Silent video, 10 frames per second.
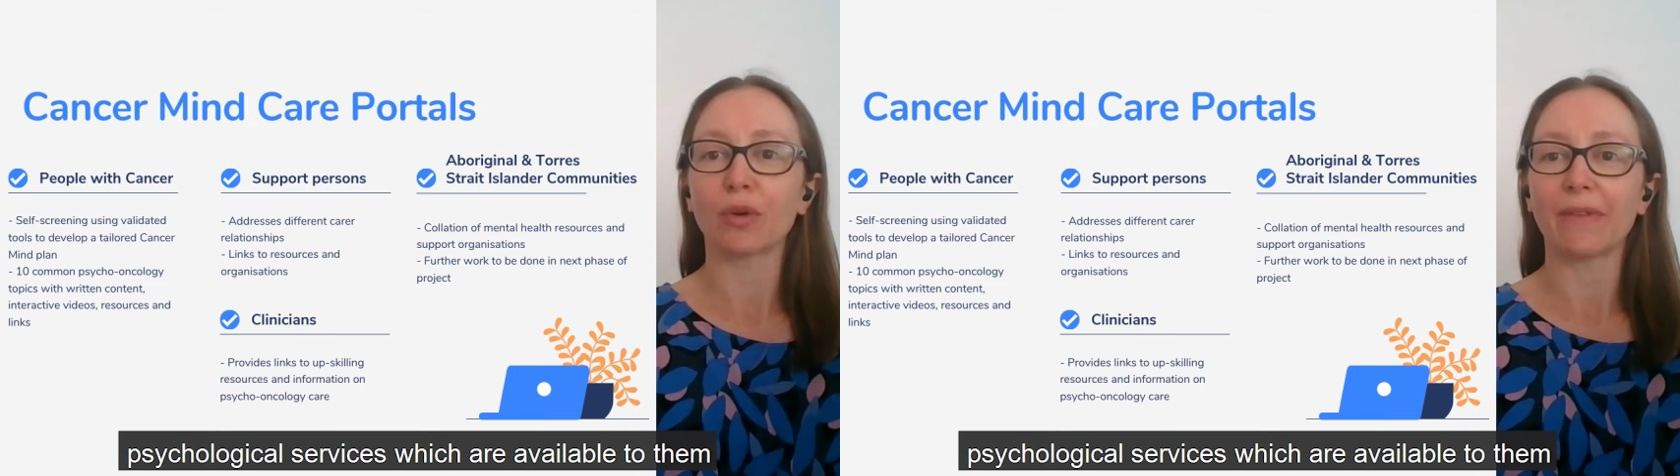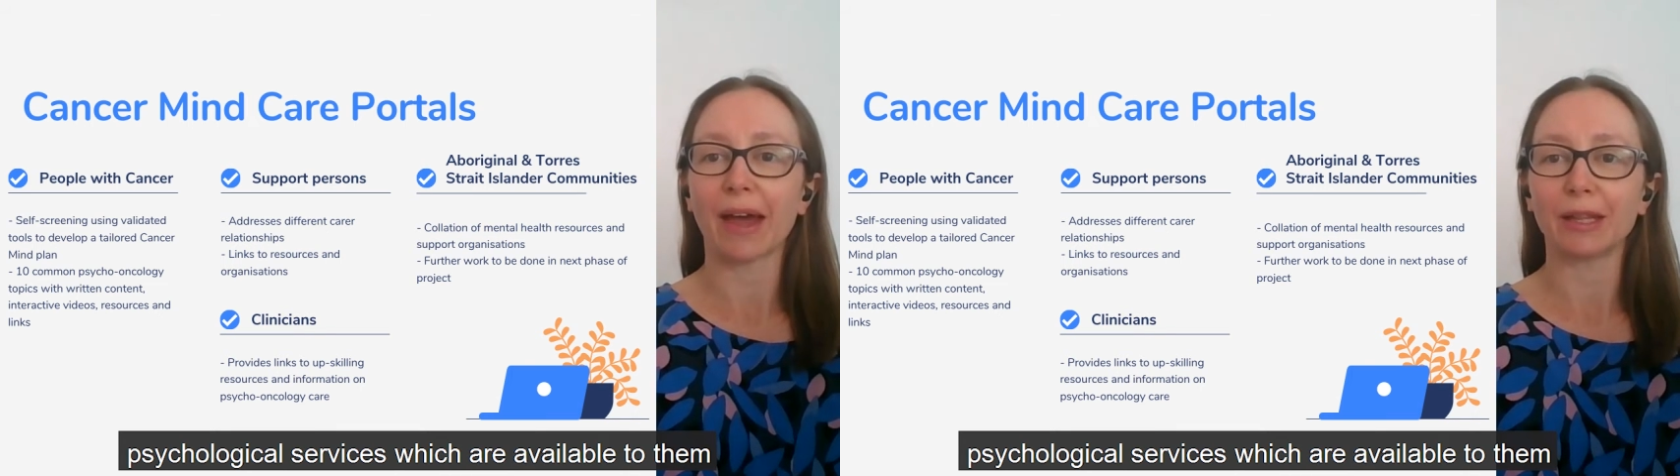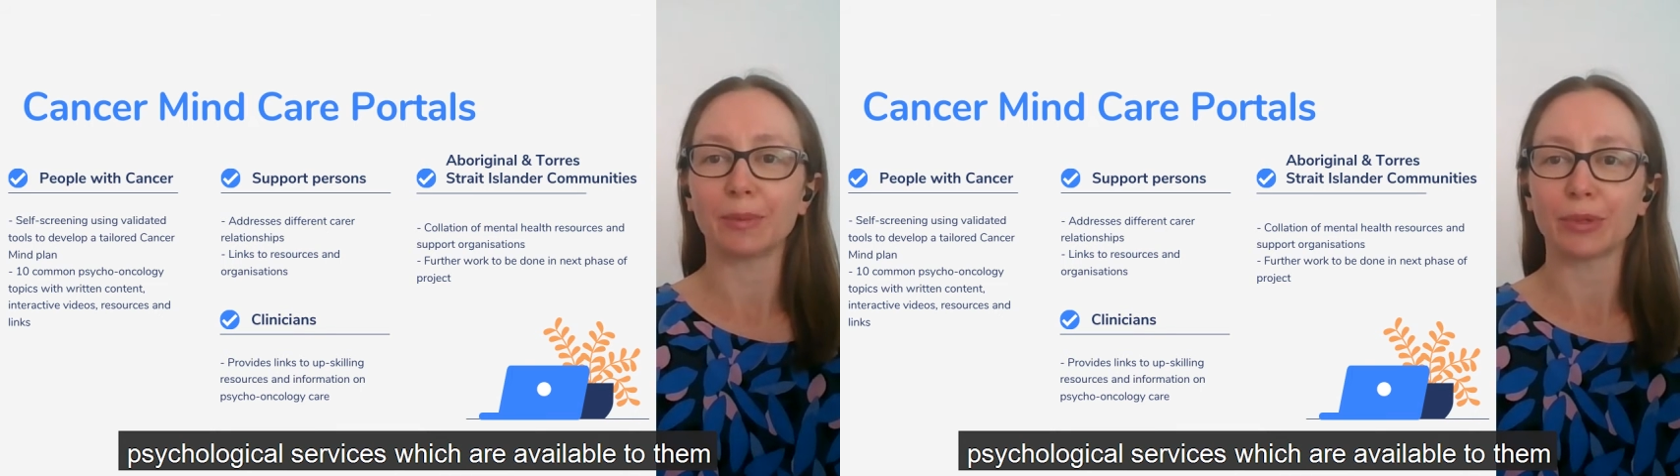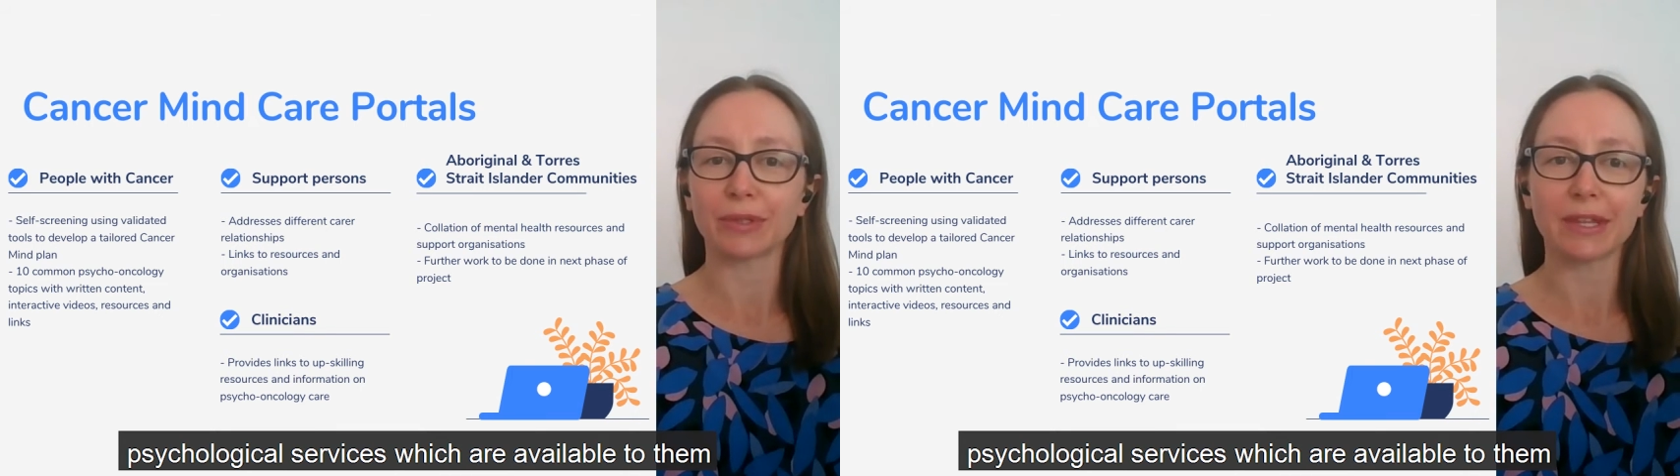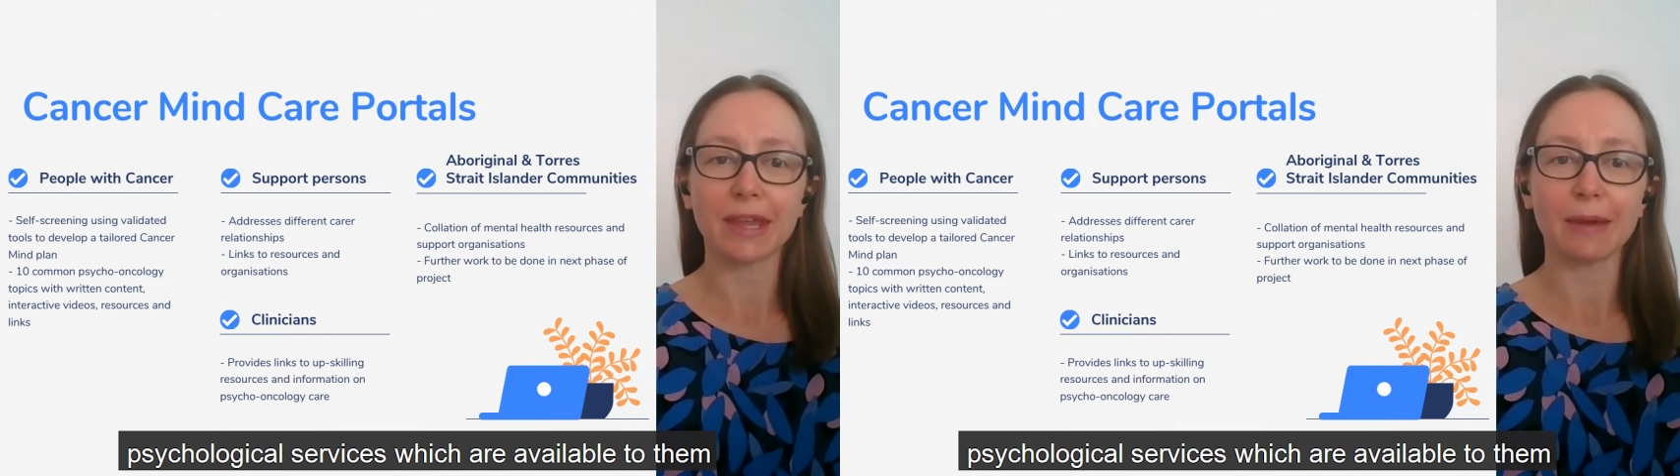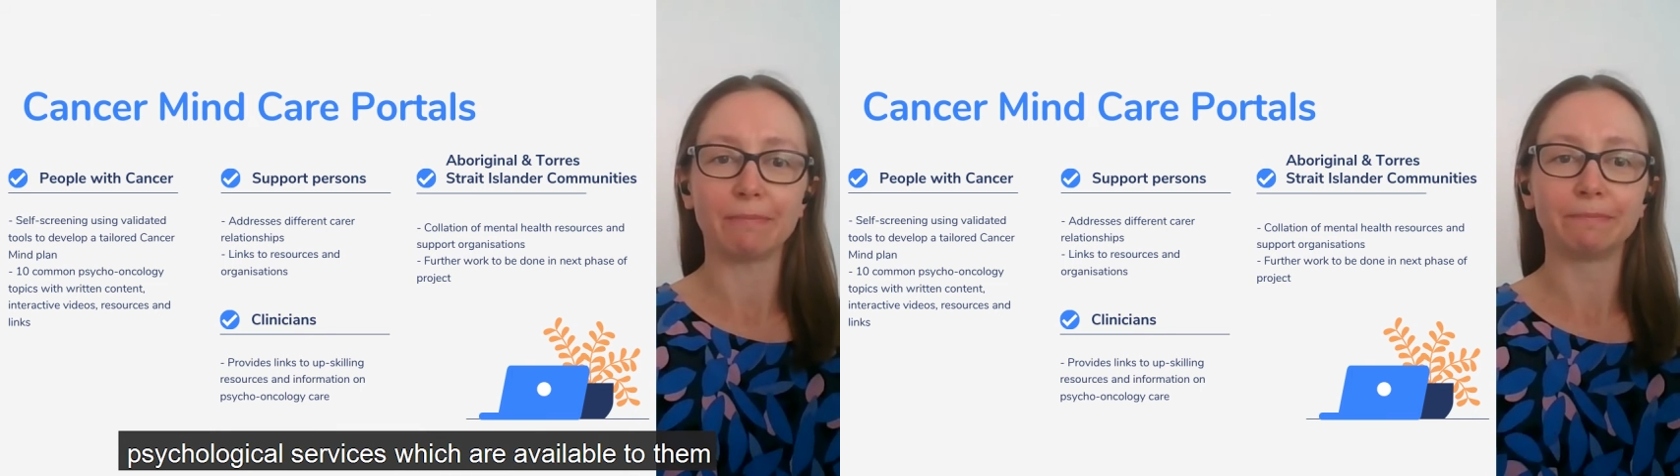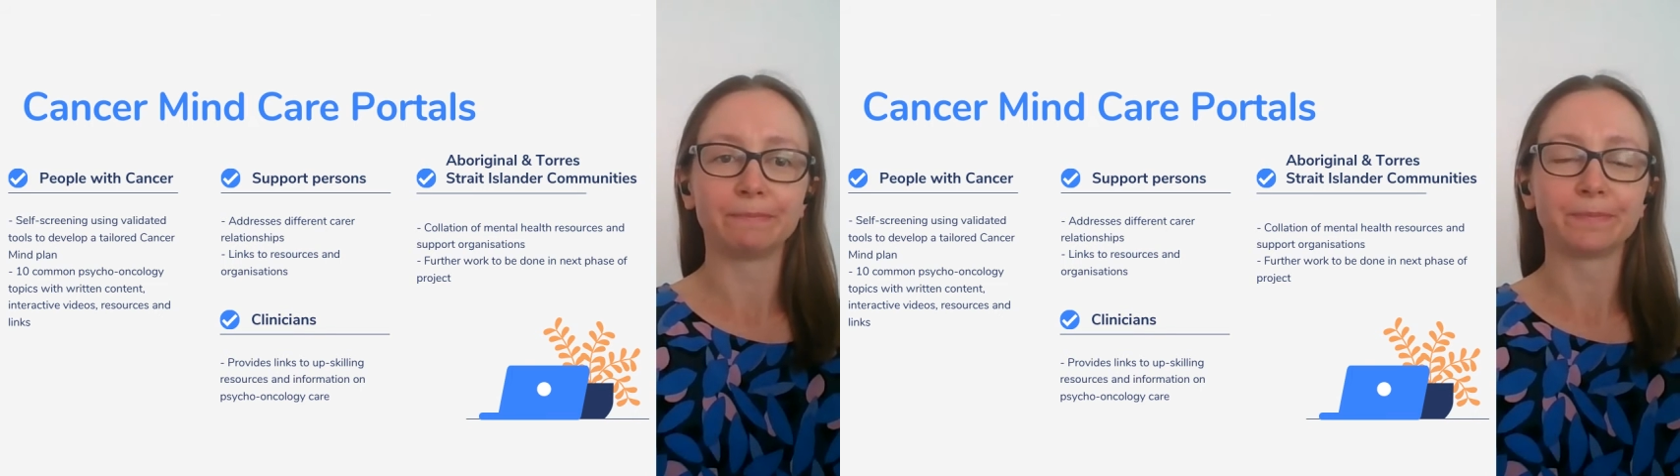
are available to them.